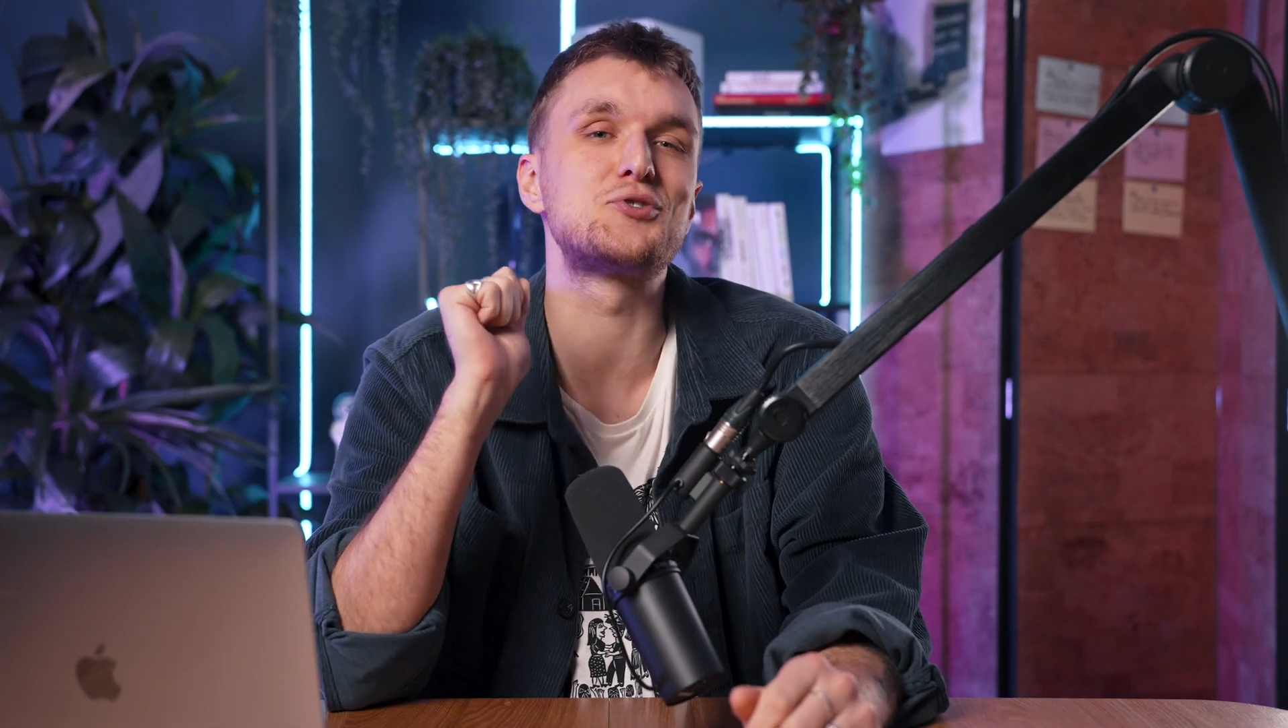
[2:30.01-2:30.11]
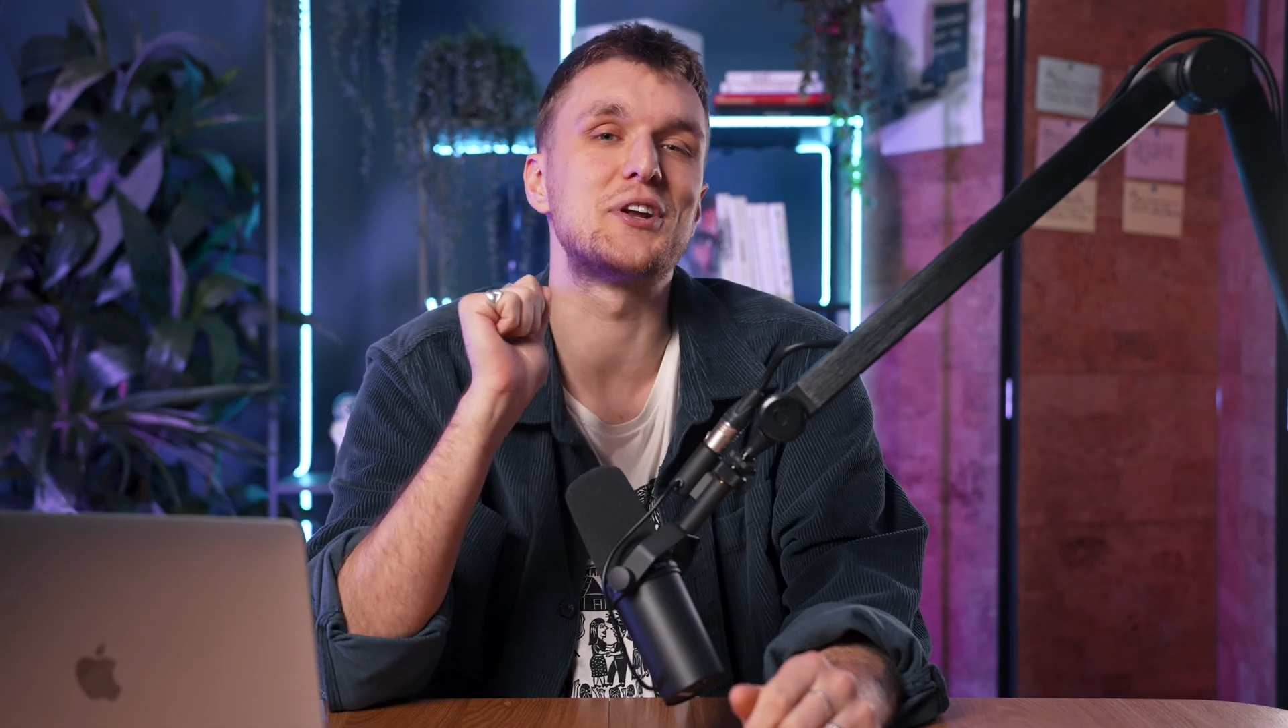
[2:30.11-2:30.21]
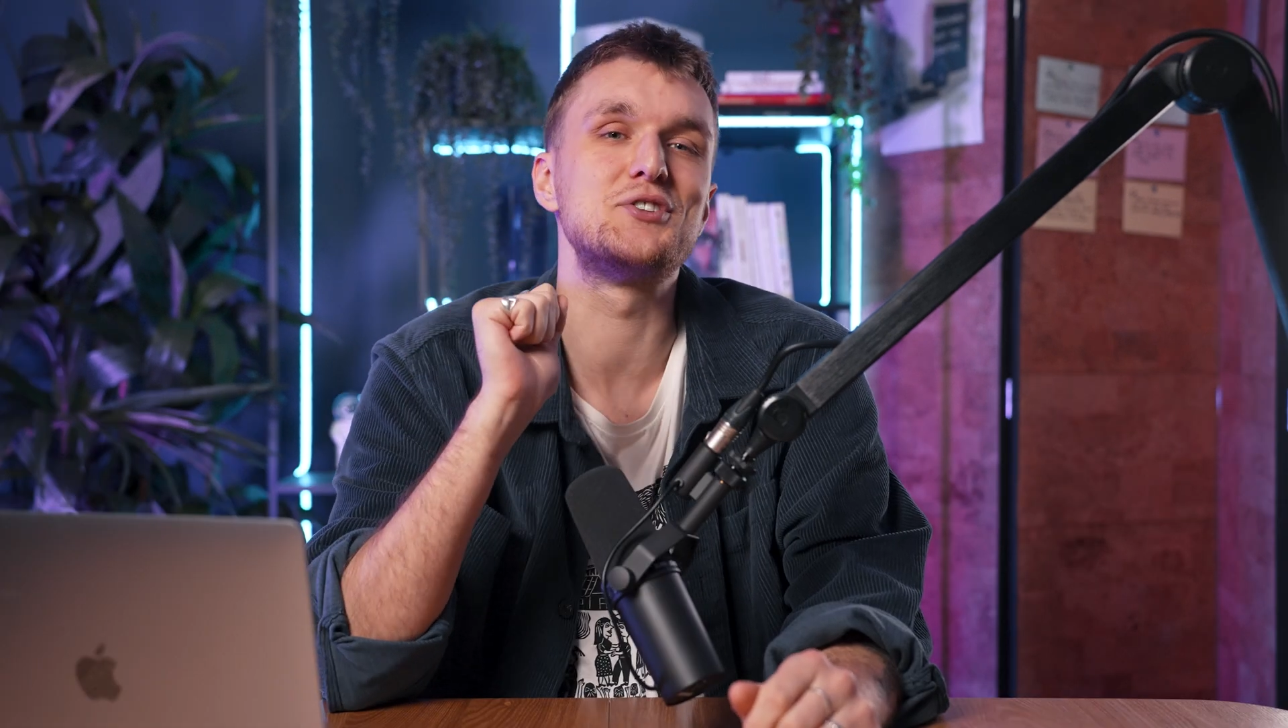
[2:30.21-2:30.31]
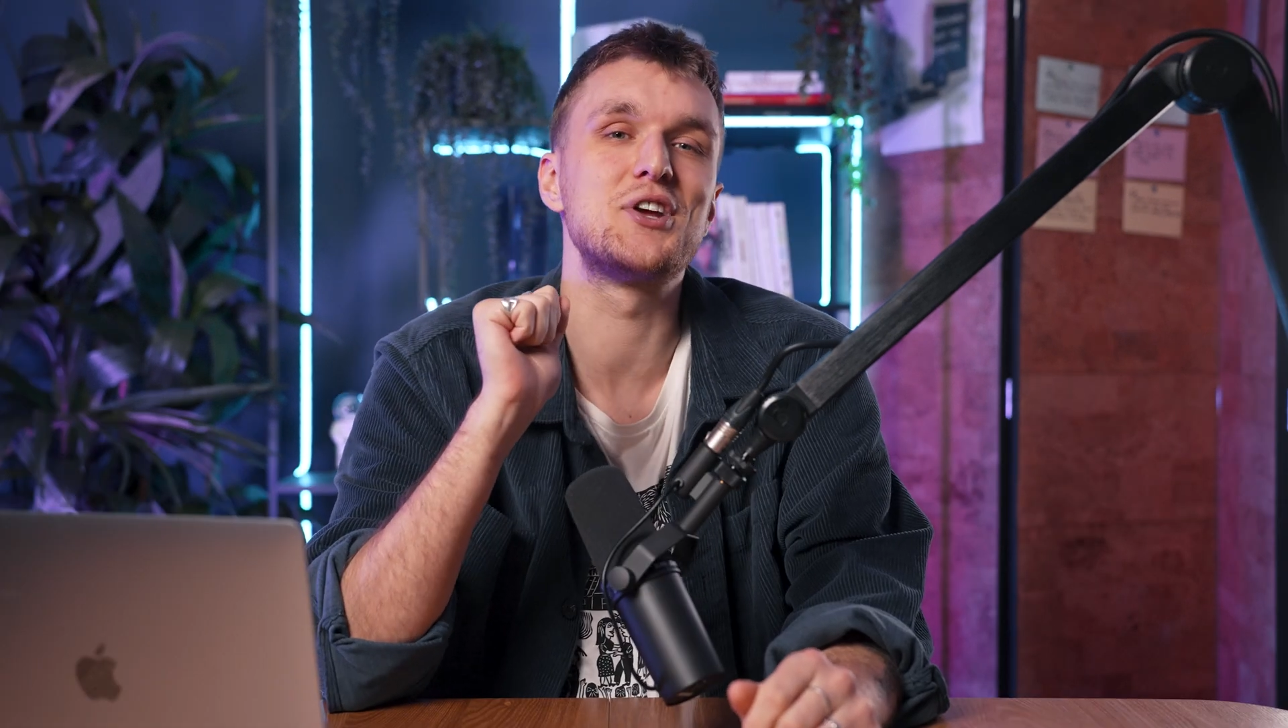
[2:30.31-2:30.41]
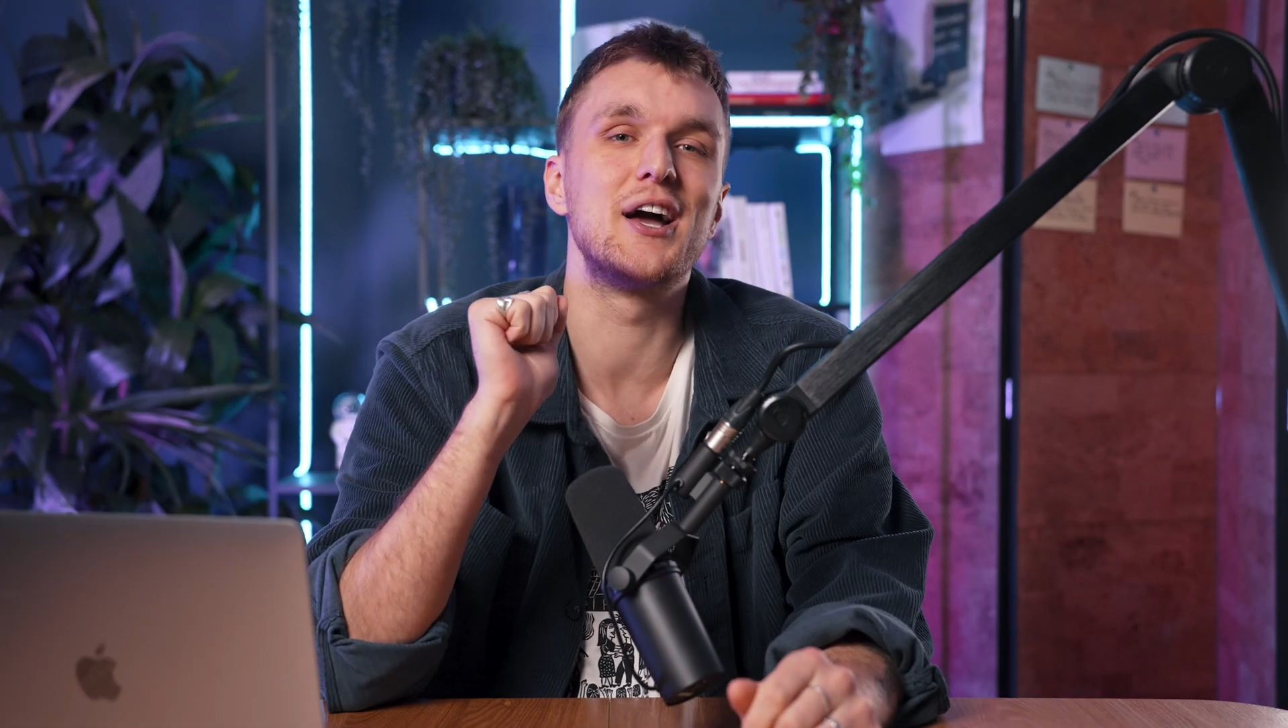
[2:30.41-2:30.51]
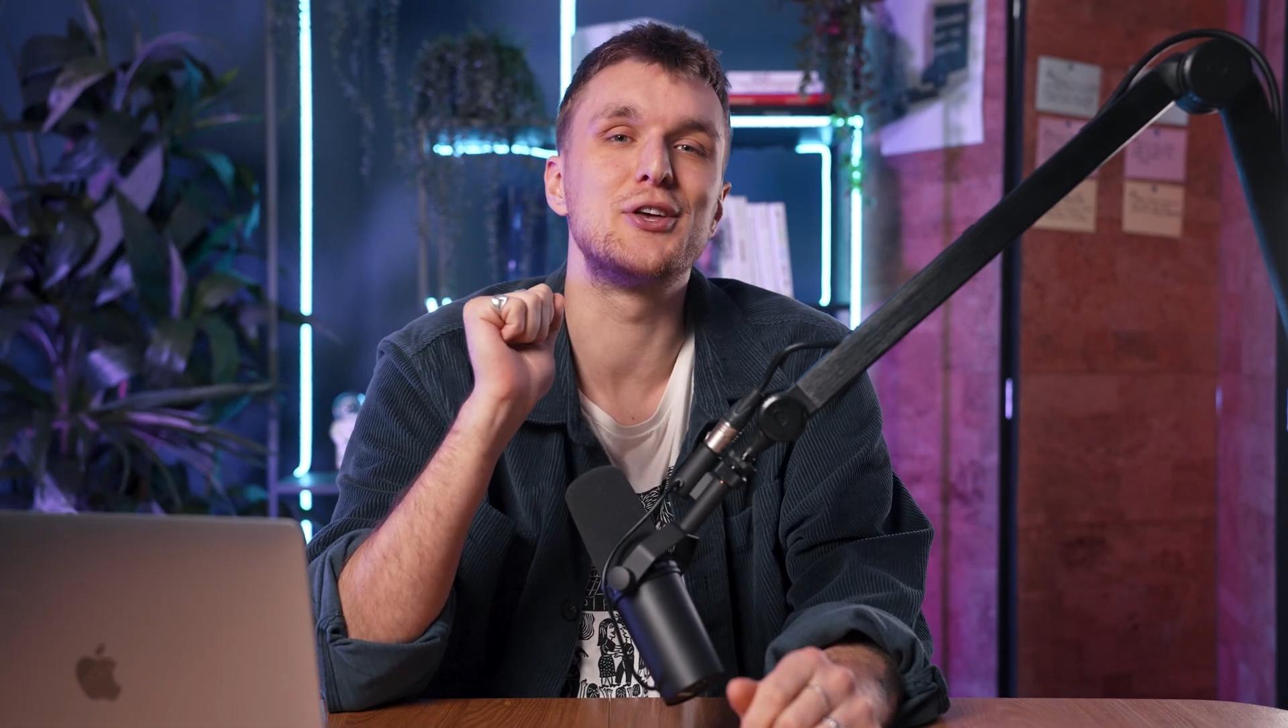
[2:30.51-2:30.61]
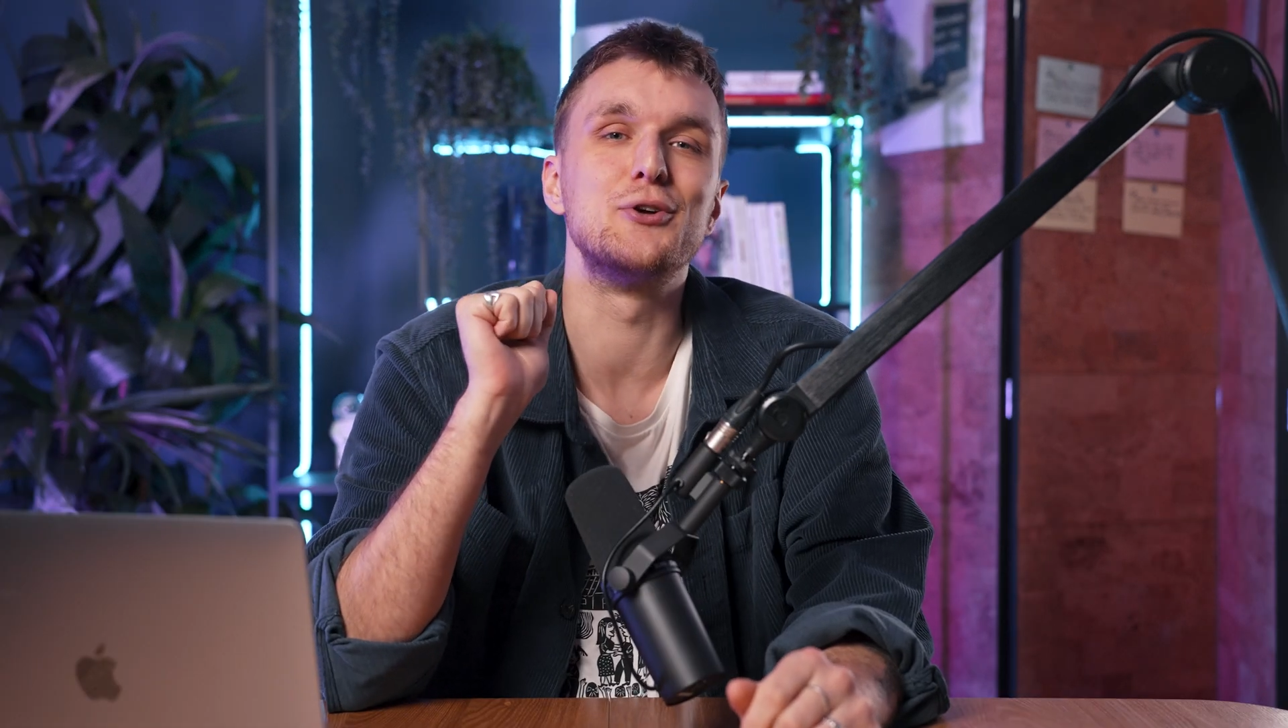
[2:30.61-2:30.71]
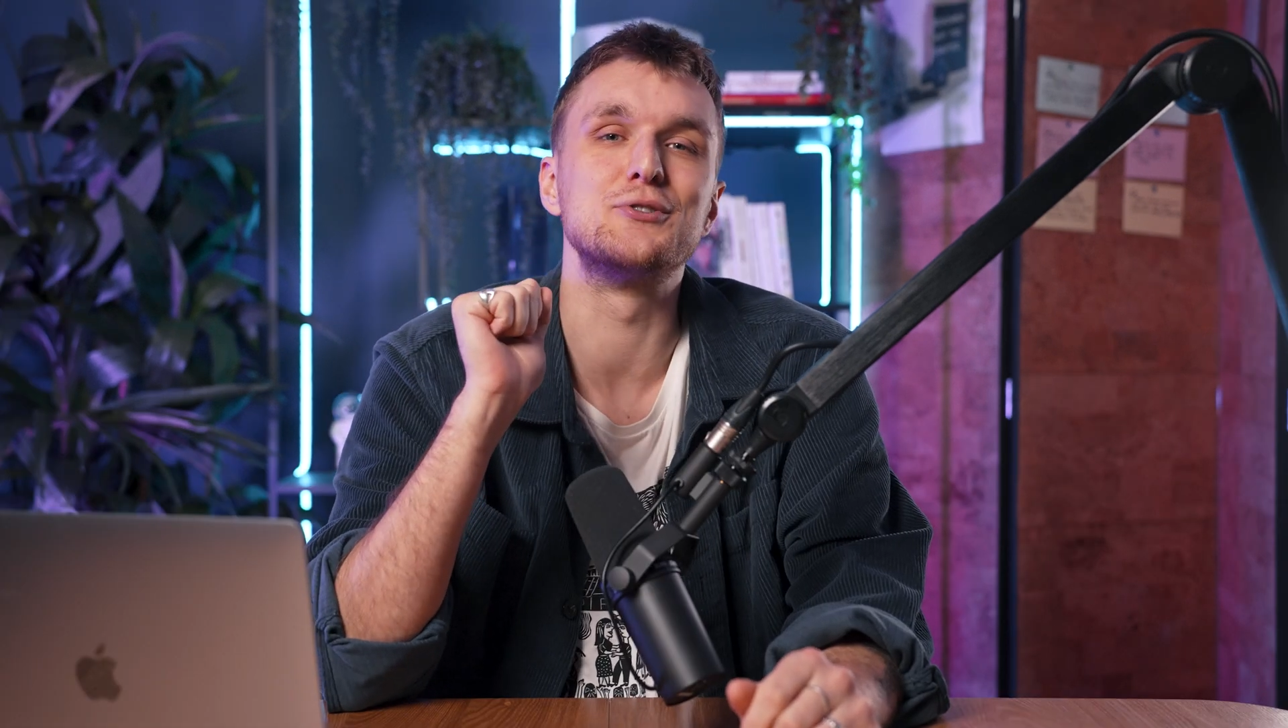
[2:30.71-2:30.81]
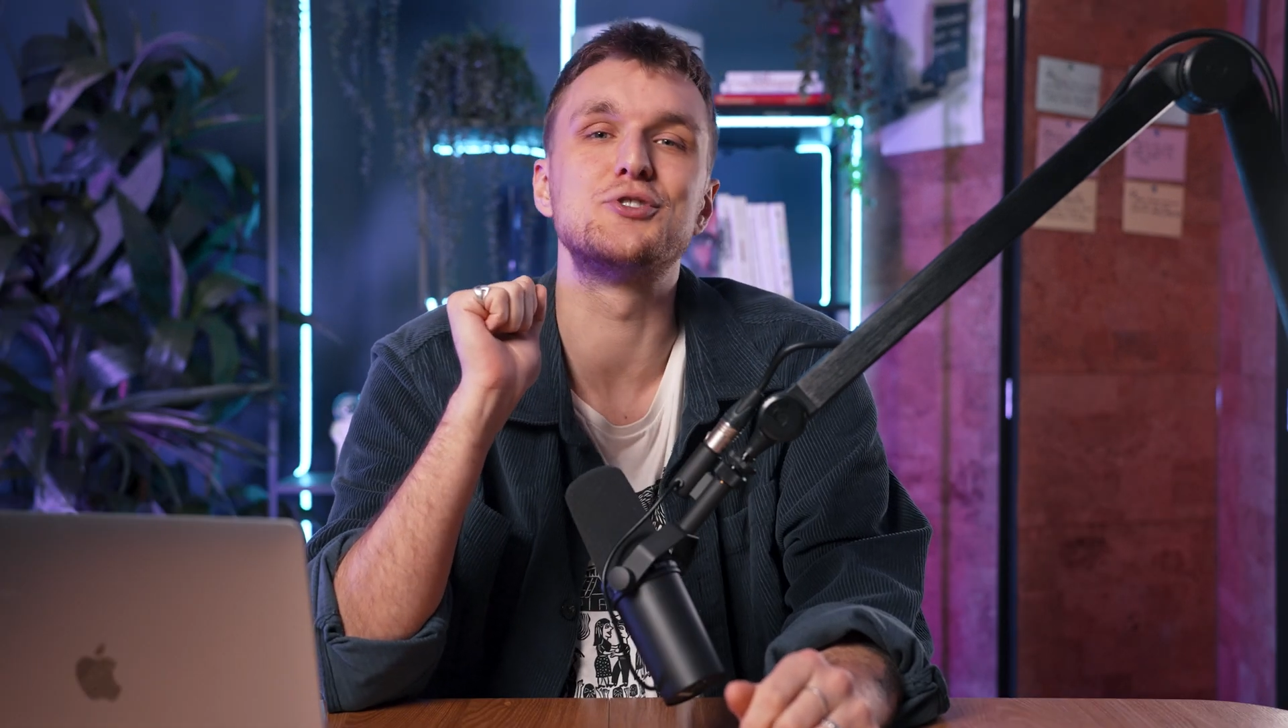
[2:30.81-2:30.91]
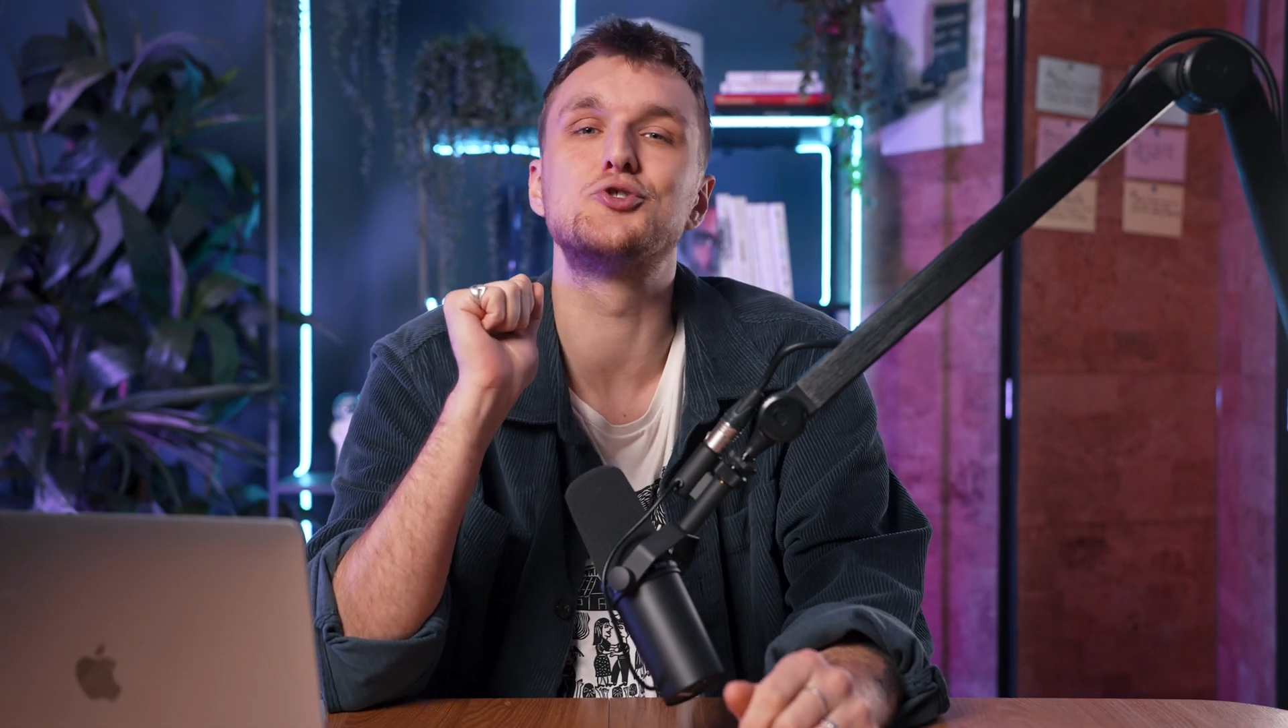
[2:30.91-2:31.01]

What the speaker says: strategy I use